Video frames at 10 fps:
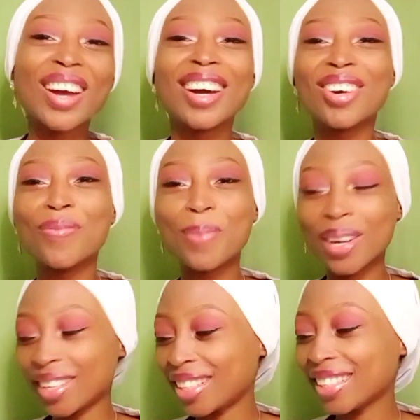
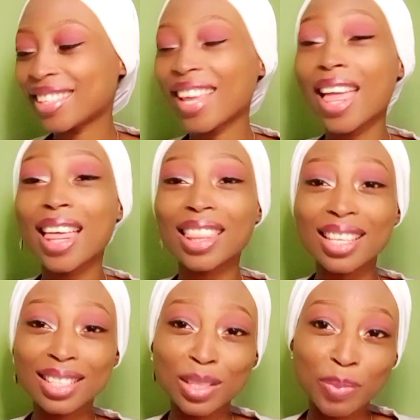but this
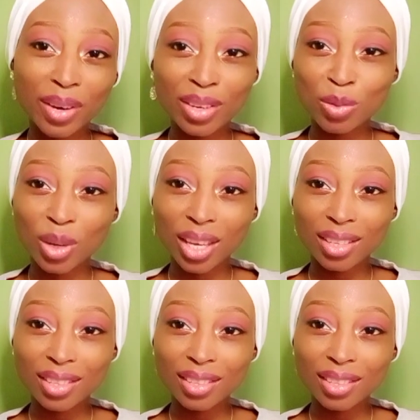is Berries Weekend.